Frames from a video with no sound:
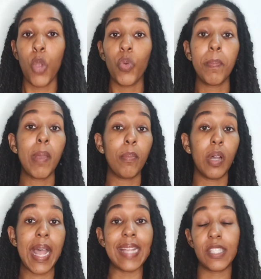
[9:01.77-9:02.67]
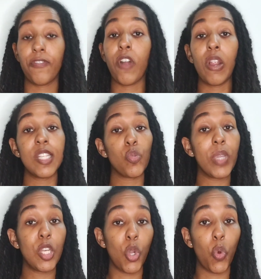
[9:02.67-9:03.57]
Remember, as far as
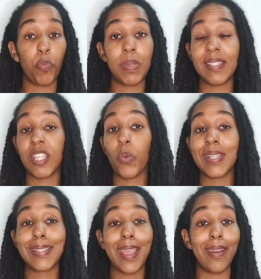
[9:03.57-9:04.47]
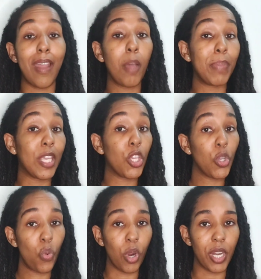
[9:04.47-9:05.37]
we know, PCOS cannot be
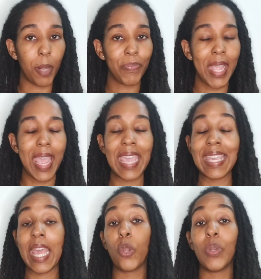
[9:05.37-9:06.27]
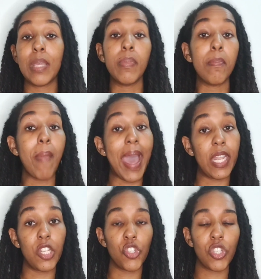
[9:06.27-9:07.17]
cured, it can only be
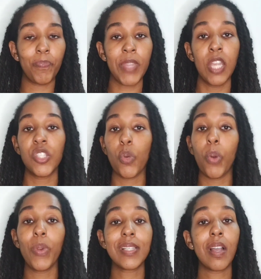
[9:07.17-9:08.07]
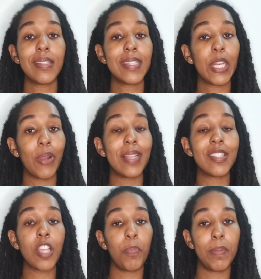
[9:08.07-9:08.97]
managed. So when we're considering
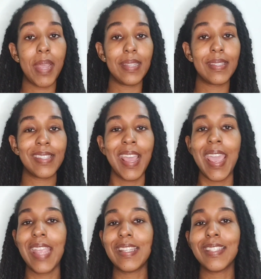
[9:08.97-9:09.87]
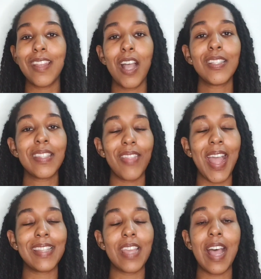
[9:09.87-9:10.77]
supplements, it is not
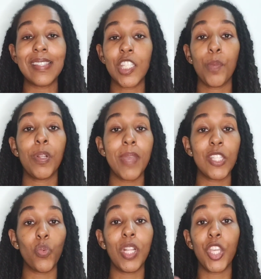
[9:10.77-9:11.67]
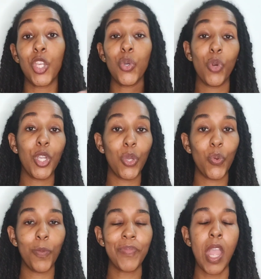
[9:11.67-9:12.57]
that a supplement will cure
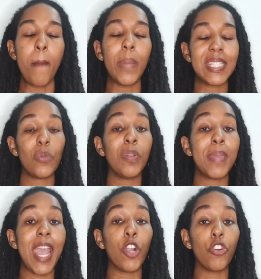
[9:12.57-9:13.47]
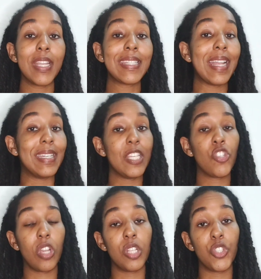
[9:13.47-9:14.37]
you, but it will be a great
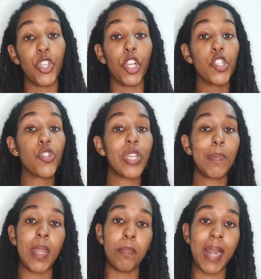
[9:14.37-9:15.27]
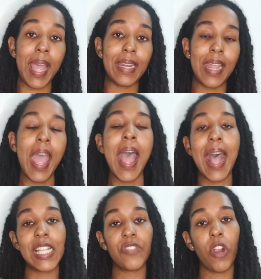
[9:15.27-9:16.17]
addition to your treatment plan
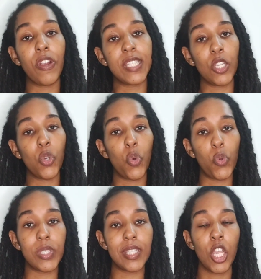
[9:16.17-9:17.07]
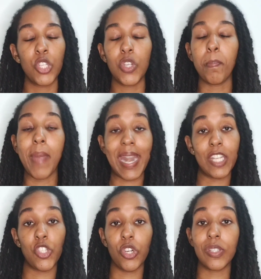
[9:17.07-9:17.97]
as far as it goes to
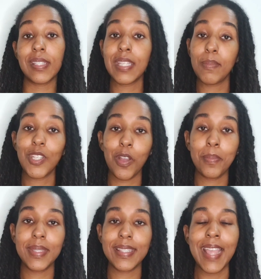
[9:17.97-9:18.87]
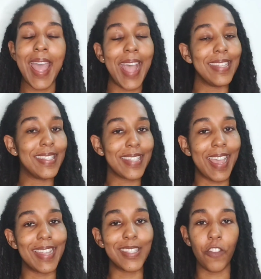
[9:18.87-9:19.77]
manage your symptoms and
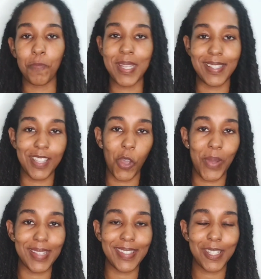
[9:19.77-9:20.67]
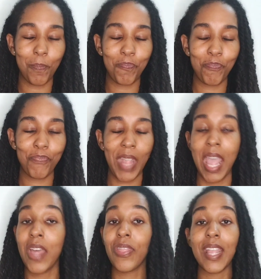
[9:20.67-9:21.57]
signs of PCOS.
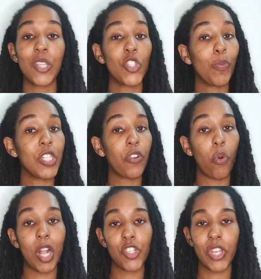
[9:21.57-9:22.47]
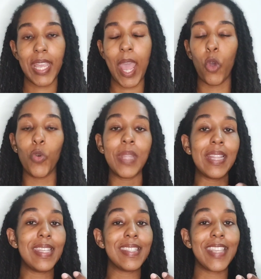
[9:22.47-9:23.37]
Thank you so much for watching. I hope
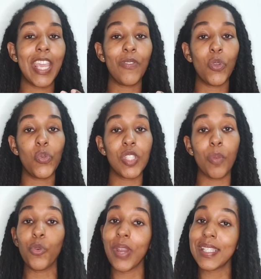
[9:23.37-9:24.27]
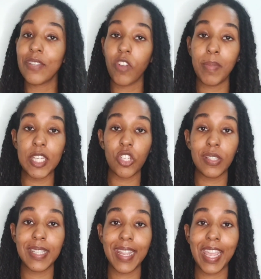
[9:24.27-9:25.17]
that this gave you some great
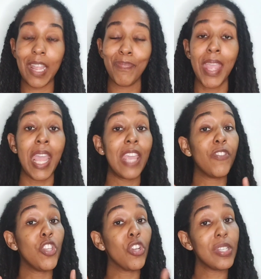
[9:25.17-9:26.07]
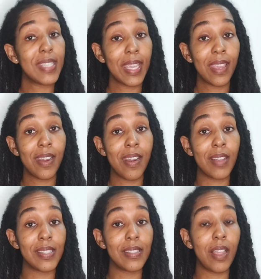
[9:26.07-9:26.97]
information today. If you're taking
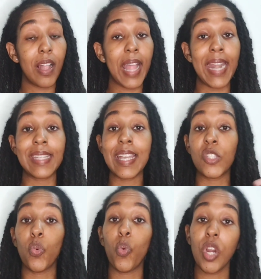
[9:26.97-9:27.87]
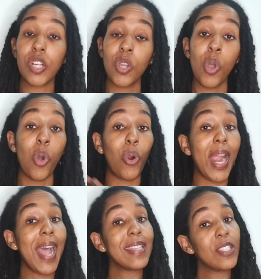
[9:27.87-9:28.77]
inositol and it has worked or
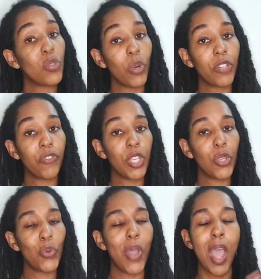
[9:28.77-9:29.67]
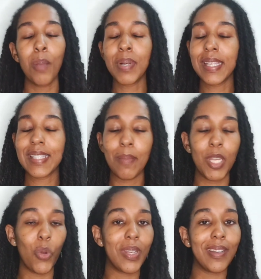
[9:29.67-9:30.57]
hasn't worked for you, please let
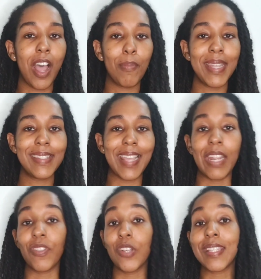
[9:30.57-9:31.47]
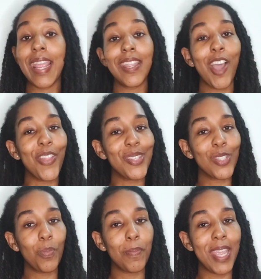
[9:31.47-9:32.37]
me know in the comments. And if there's any other
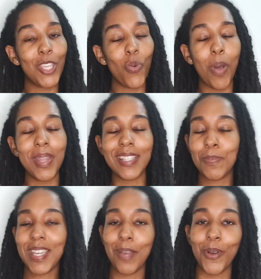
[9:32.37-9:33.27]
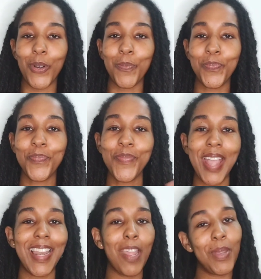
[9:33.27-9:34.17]
supplement you want me to speak about,
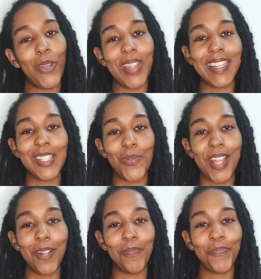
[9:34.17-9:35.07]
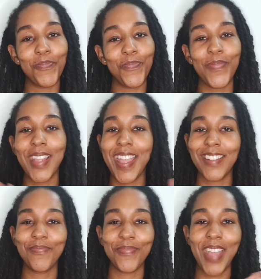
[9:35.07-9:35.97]
let me know that as well.
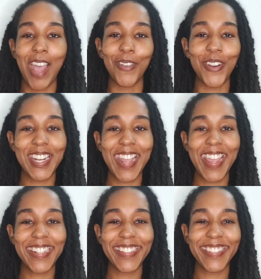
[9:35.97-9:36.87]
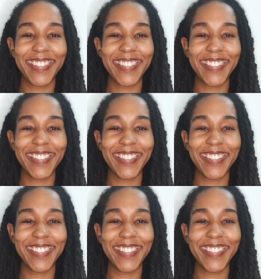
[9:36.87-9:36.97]
Have a great day.